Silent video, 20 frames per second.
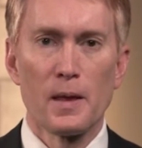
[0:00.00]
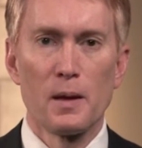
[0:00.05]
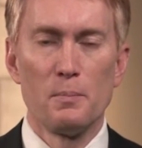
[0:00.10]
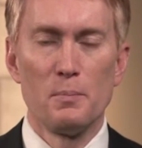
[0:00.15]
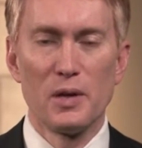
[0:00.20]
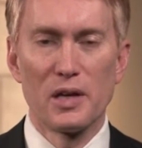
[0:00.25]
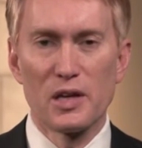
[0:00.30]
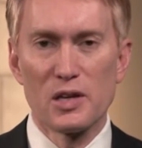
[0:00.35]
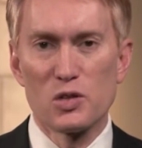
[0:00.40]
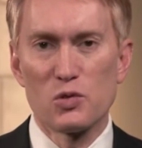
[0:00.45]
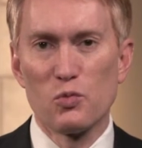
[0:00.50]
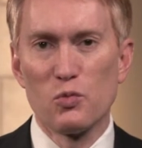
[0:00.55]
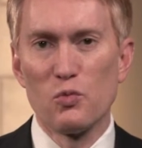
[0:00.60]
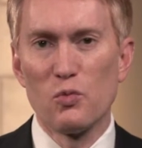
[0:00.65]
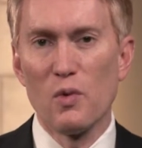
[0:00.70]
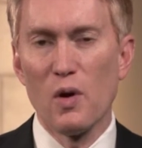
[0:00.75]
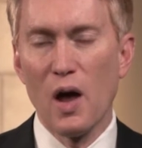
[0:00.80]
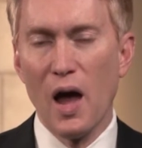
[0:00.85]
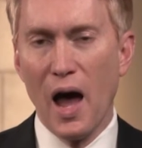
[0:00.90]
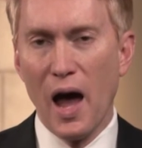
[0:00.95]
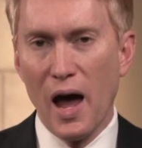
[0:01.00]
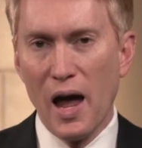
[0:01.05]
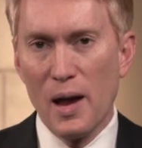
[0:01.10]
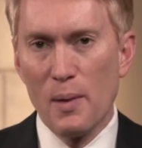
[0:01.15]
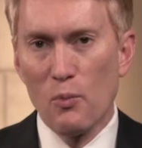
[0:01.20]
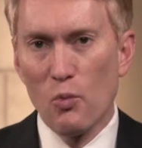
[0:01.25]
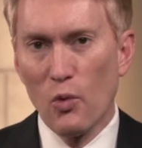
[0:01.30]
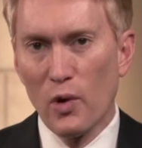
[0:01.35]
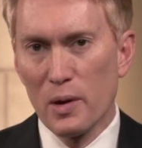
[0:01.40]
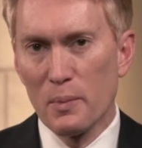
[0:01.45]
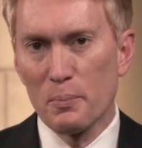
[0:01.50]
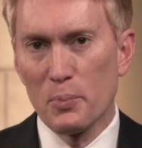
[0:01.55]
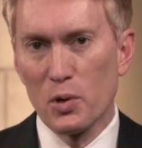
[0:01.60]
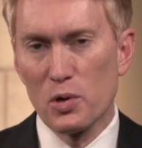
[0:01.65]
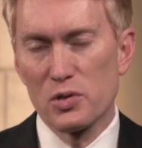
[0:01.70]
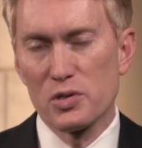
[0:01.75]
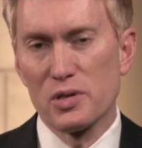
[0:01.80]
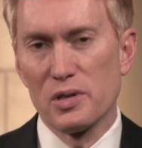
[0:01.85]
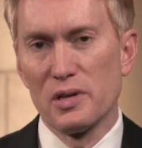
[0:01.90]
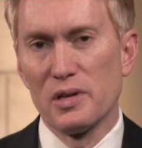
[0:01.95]
because I am one
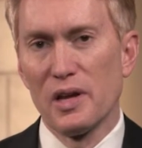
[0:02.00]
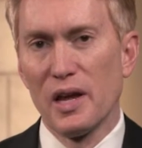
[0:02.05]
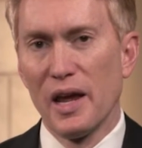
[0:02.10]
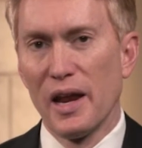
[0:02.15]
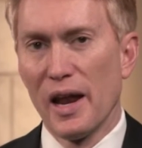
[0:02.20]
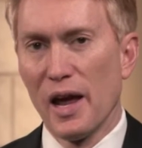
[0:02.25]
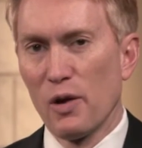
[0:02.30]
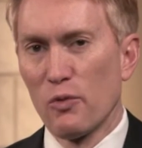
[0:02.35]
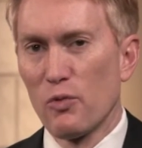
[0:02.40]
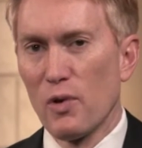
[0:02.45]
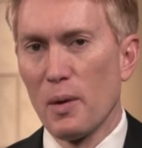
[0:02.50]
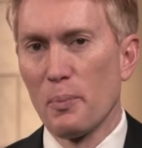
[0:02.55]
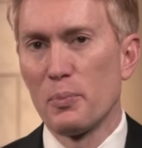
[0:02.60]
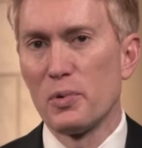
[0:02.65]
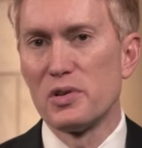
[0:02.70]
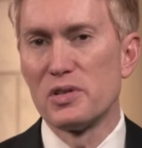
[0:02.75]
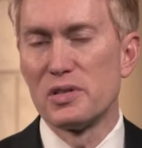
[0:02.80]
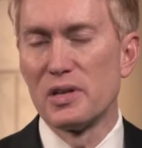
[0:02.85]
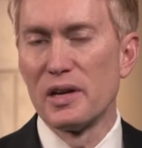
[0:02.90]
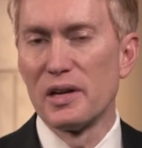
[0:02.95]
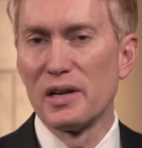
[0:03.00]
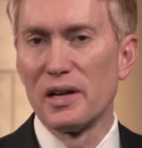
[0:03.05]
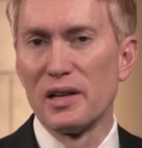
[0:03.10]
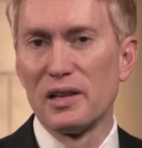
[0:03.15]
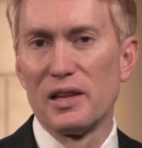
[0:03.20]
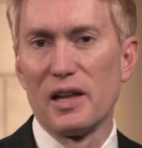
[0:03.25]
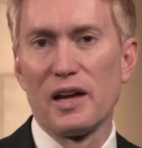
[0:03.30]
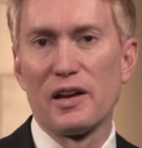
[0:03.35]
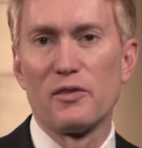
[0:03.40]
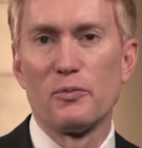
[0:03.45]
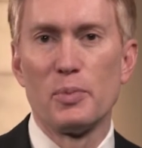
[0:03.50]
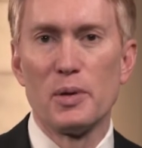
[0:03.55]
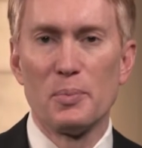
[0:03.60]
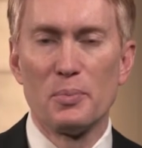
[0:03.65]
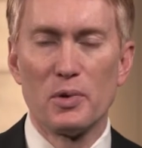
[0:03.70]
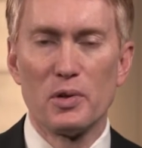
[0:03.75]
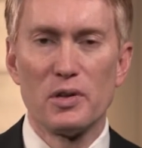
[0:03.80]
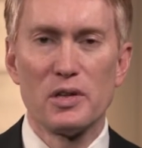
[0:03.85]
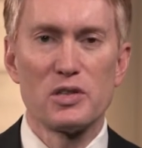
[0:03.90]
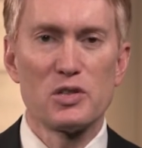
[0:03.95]
person and I represent a lot of
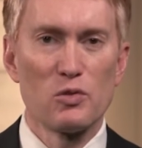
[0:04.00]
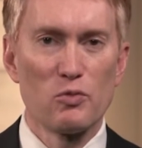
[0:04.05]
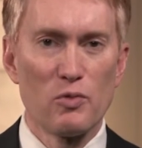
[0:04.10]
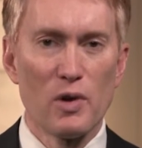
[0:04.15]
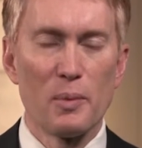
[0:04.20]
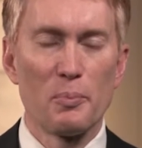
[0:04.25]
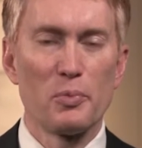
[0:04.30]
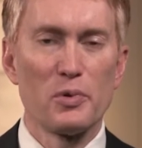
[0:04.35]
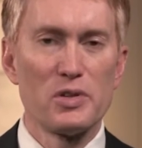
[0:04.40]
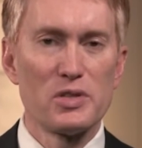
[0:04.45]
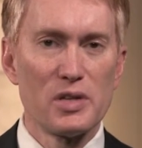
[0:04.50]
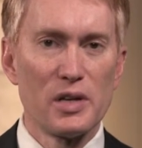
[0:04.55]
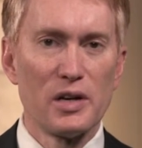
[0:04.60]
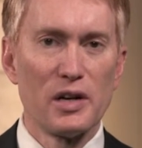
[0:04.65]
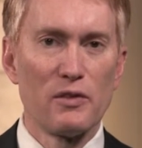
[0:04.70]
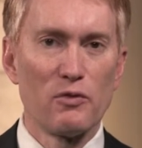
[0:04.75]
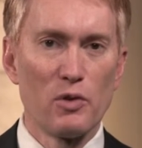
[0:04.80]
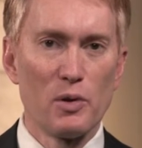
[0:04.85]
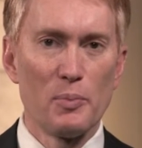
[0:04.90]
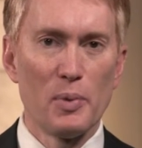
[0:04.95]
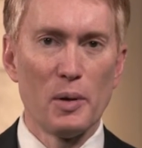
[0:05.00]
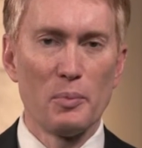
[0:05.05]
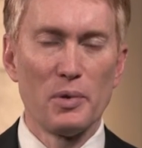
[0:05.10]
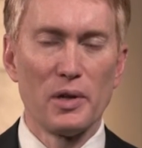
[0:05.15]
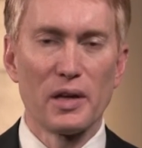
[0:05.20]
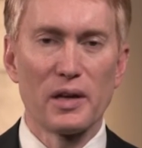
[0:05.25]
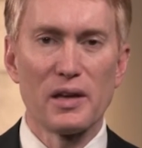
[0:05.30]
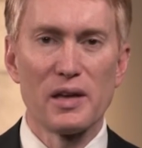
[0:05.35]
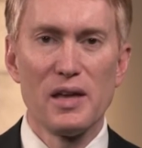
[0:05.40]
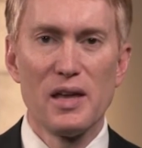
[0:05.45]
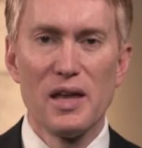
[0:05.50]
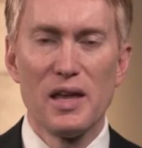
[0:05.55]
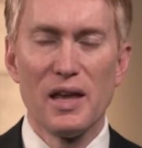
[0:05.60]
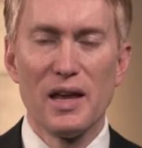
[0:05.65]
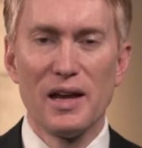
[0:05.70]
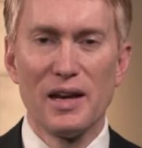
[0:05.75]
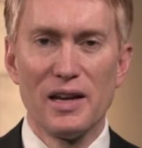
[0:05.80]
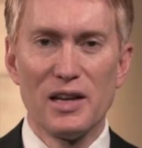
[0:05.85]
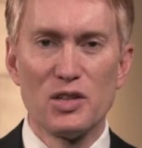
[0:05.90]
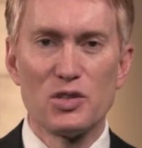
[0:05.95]
people. It's a representative republic,
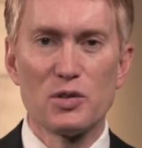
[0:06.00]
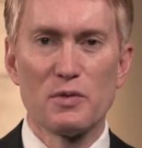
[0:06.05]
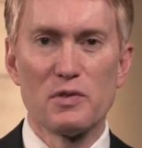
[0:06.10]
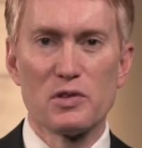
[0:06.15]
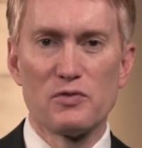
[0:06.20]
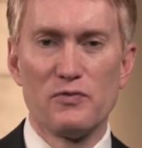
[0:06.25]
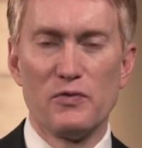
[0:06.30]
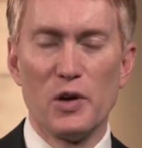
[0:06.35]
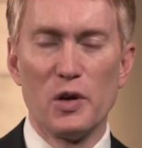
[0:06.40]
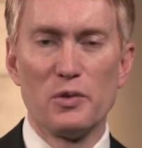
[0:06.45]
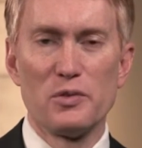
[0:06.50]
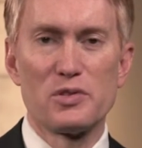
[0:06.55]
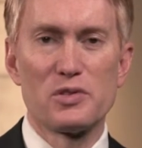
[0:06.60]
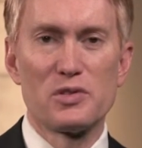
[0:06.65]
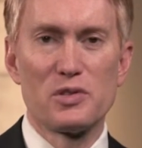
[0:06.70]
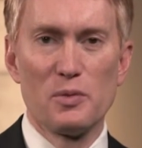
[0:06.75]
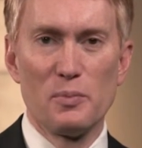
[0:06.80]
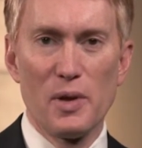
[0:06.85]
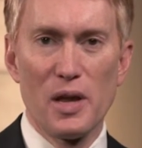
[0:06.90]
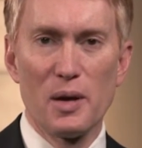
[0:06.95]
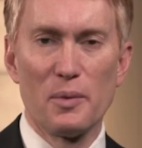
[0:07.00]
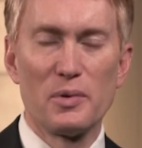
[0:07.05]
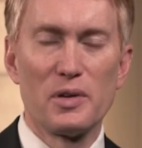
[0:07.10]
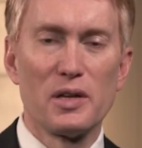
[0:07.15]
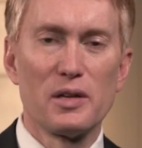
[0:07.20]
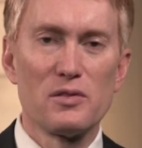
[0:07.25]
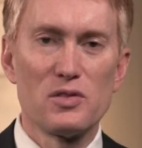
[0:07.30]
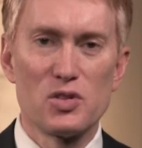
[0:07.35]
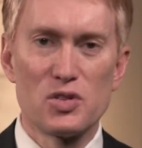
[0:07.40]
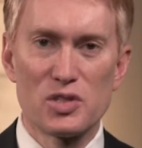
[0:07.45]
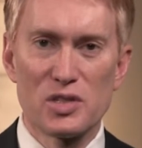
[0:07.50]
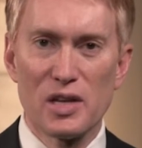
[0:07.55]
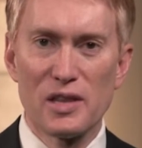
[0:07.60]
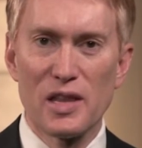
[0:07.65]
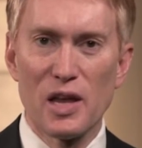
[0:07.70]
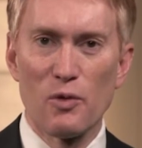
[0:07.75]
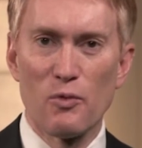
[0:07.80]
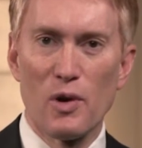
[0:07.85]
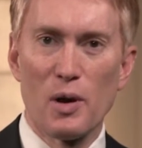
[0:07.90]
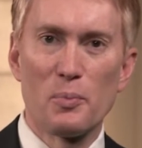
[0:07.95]
and each of us votes to be able to send
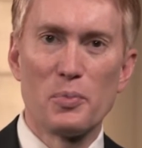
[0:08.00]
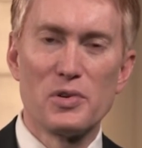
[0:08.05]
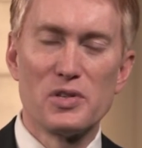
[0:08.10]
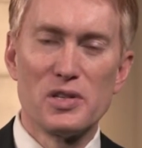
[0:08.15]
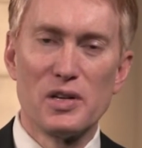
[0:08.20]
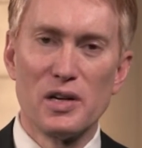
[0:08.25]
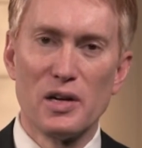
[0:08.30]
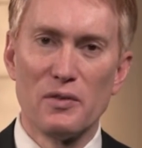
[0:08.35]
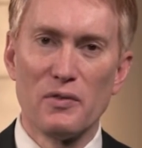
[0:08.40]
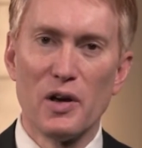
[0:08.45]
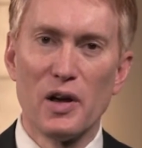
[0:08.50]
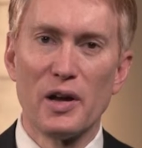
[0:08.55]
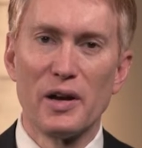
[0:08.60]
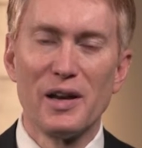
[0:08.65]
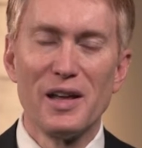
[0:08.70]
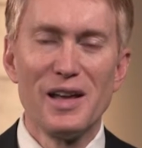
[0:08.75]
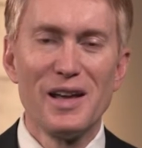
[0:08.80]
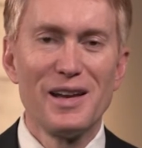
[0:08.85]
that representative on.